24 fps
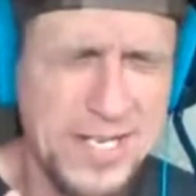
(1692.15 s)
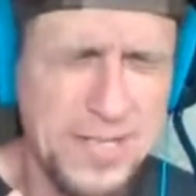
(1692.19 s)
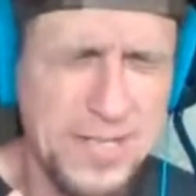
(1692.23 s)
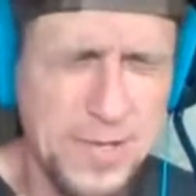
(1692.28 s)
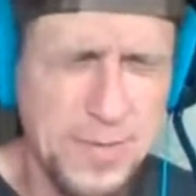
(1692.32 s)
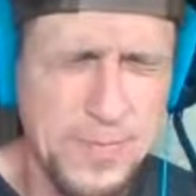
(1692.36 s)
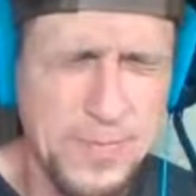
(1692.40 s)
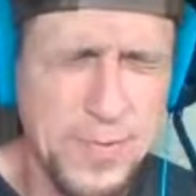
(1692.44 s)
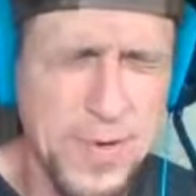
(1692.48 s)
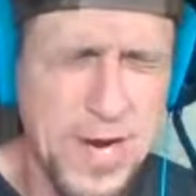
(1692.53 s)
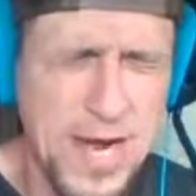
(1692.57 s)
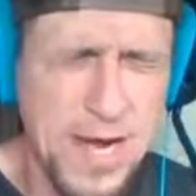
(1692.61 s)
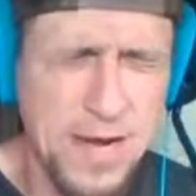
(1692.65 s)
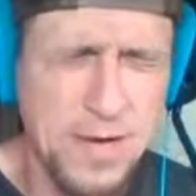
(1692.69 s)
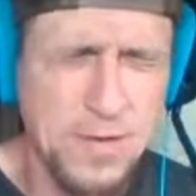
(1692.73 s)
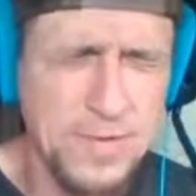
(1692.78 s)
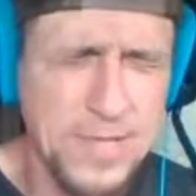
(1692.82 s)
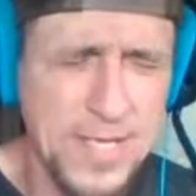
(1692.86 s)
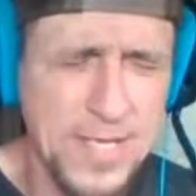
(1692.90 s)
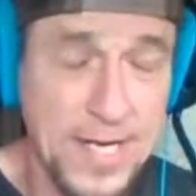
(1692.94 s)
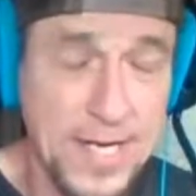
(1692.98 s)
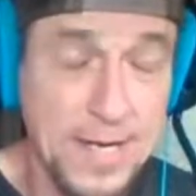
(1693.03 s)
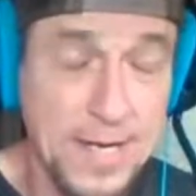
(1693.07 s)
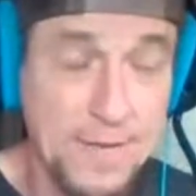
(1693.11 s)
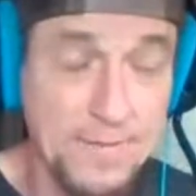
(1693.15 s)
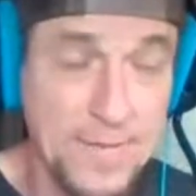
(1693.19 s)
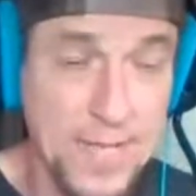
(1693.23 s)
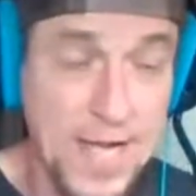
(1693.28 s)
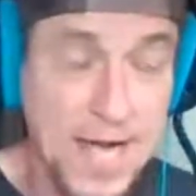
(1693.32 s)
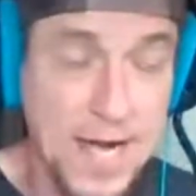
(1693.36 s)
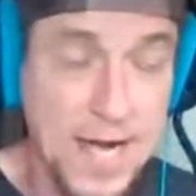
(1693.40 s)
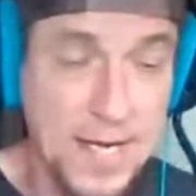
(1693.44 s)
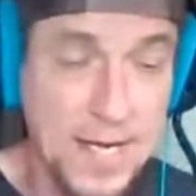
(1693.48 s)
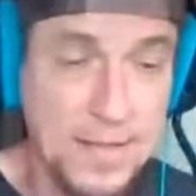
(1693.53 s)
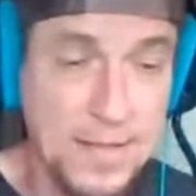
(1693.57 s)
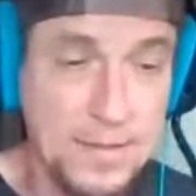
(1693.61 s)
or brown that I'm
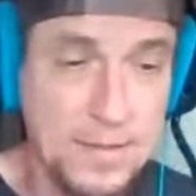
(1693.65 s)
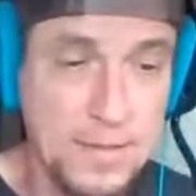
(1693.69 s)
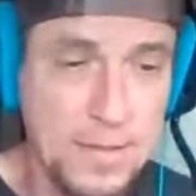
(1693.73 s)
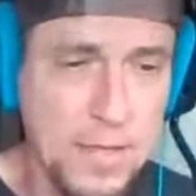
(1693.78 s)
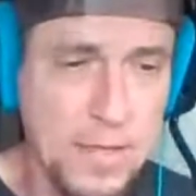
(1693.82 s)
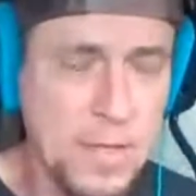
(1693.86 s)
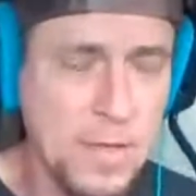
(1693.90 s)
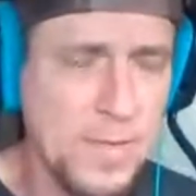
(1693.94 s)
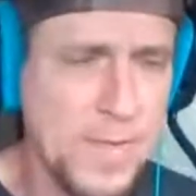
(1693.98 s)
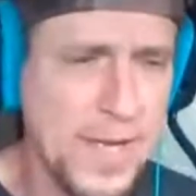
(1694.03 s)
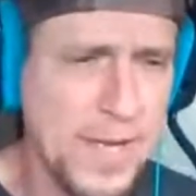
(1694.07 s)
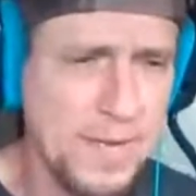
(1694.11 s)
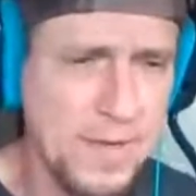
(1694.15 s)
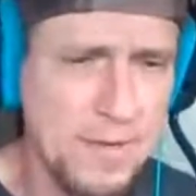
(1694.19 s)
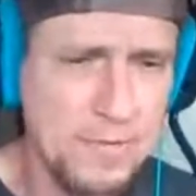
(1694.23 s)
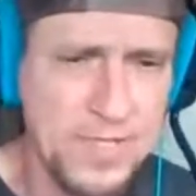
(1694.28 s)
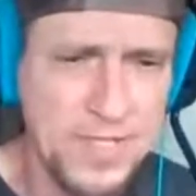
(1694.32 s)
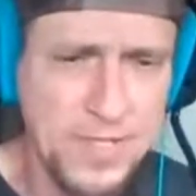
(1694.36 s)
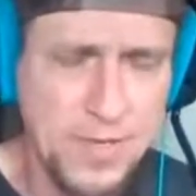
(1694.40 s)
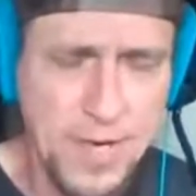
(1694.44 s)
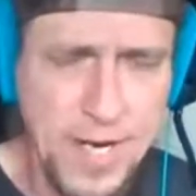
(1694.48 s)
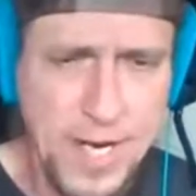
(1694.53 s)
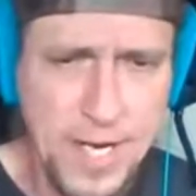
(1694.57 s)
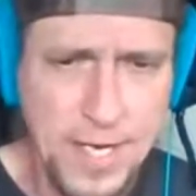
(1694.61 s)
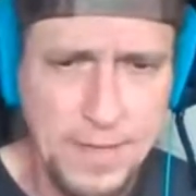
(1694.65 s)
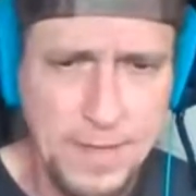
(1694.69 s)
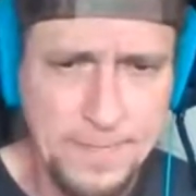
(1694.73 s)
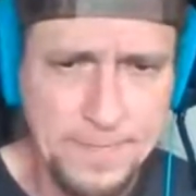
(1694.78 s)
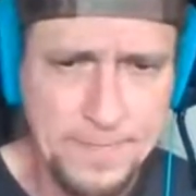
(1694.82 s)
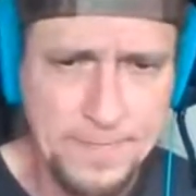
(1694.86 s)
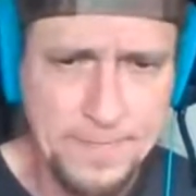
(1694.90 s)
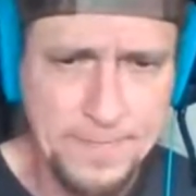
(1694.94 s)
not. I don't know. Maybe it was gray.